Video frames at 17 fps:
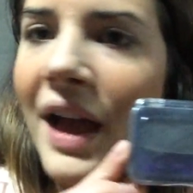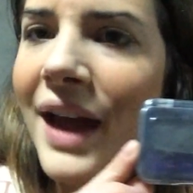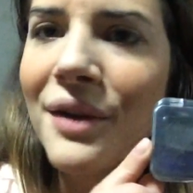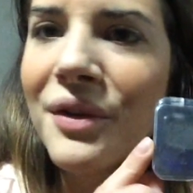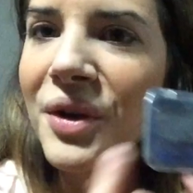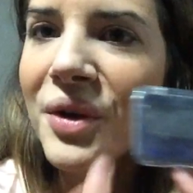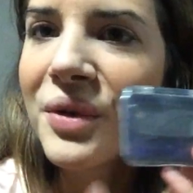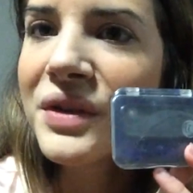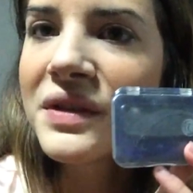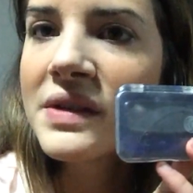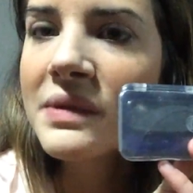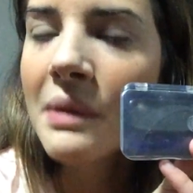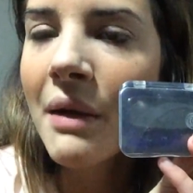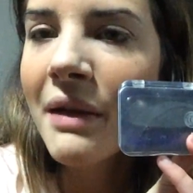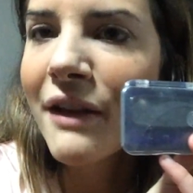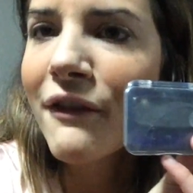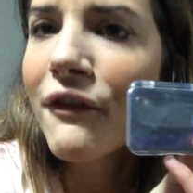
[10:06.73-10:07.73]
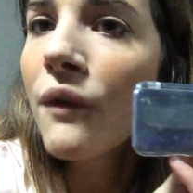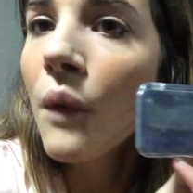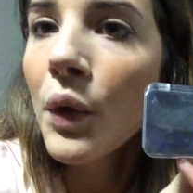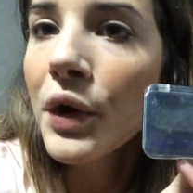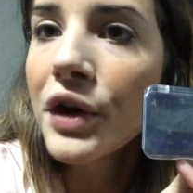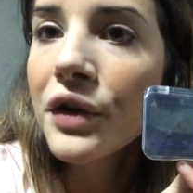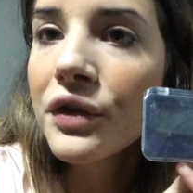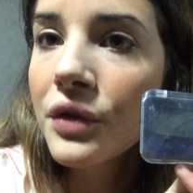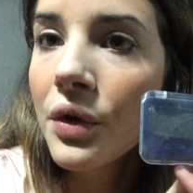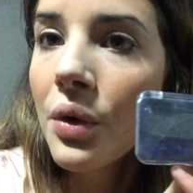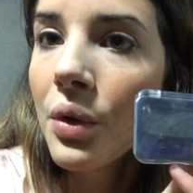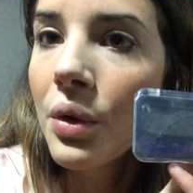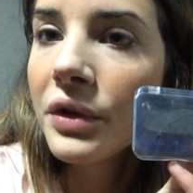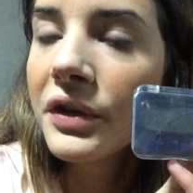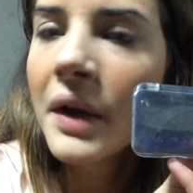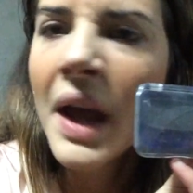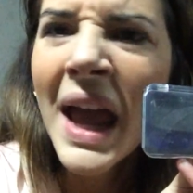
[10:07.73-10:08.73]
I don't know, this is probably like 4 years
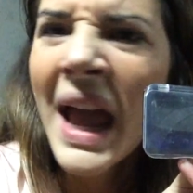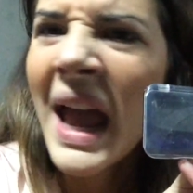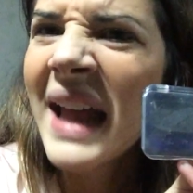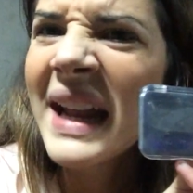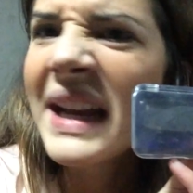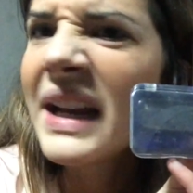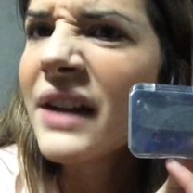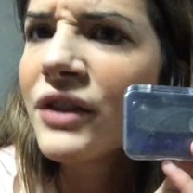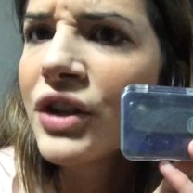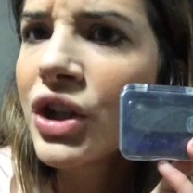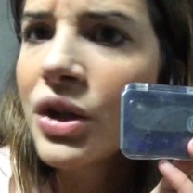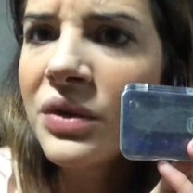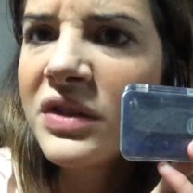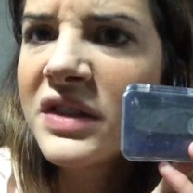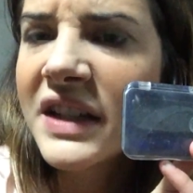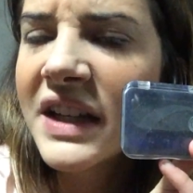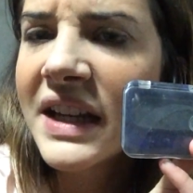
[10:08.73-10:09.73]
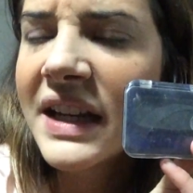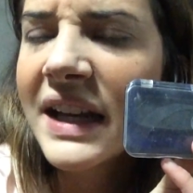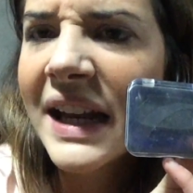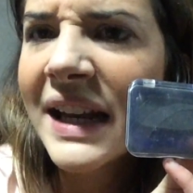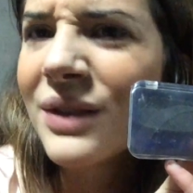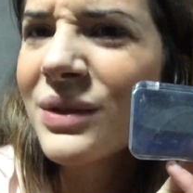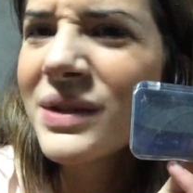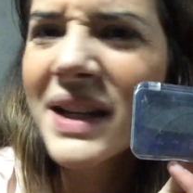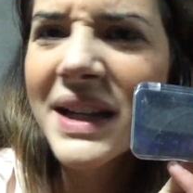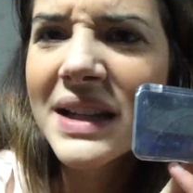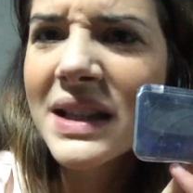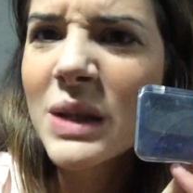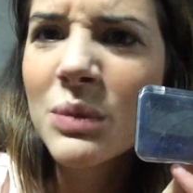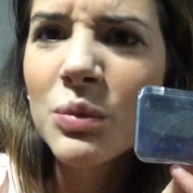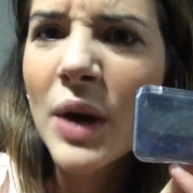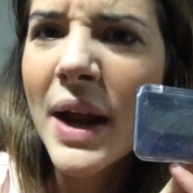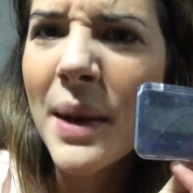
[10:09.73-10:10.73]
old, and I never used it, and it was like in
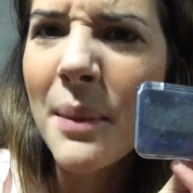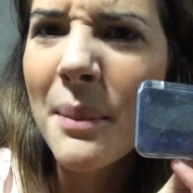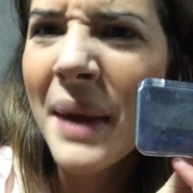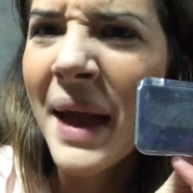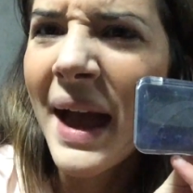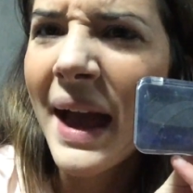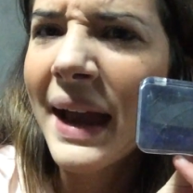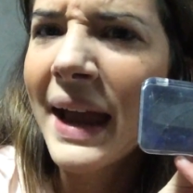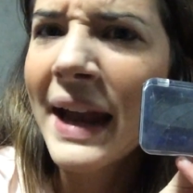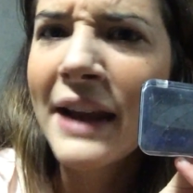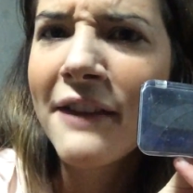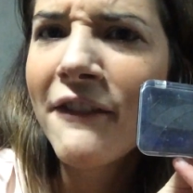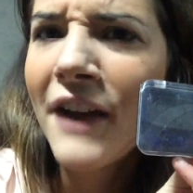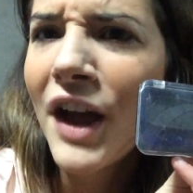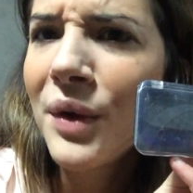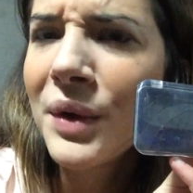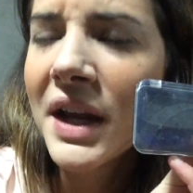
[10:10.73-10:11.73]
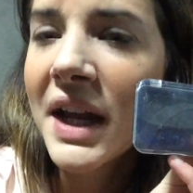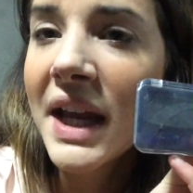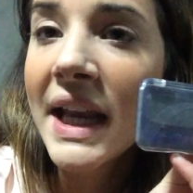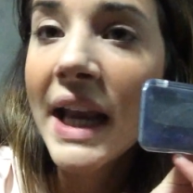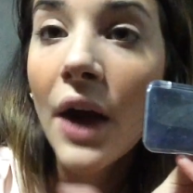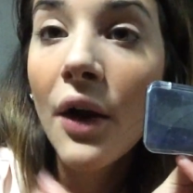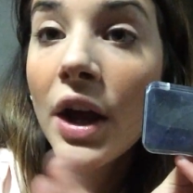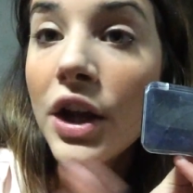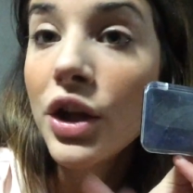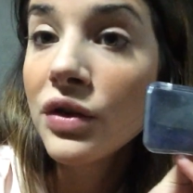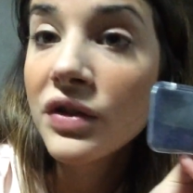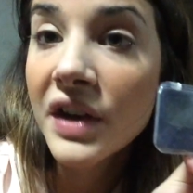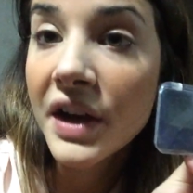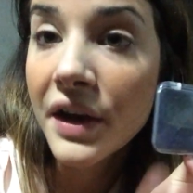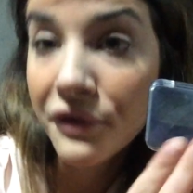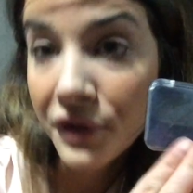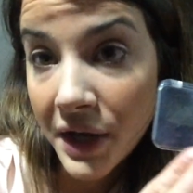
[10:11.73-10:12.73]
some random bag, and I found it, and now I use
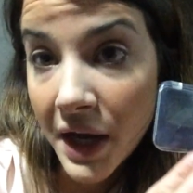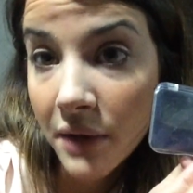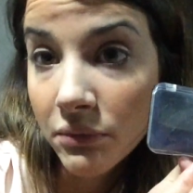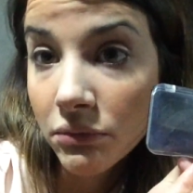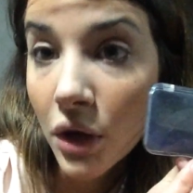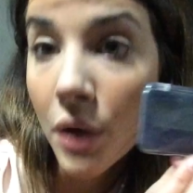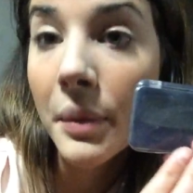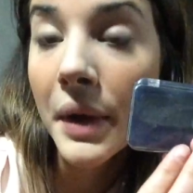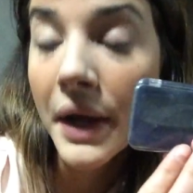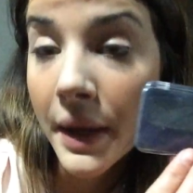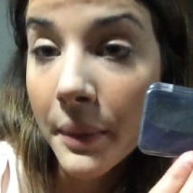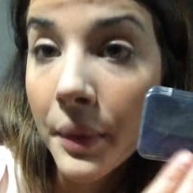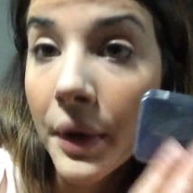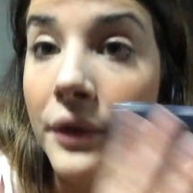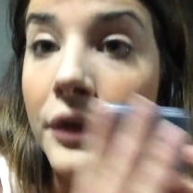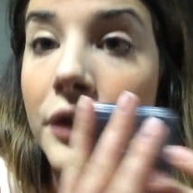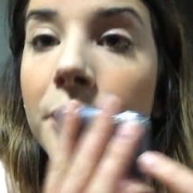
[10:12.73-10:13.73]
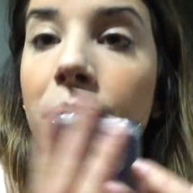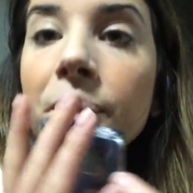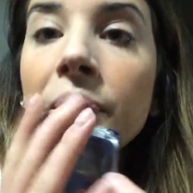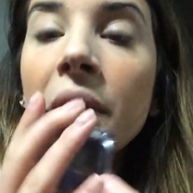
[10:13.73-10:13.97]
it every day on my eyebrows.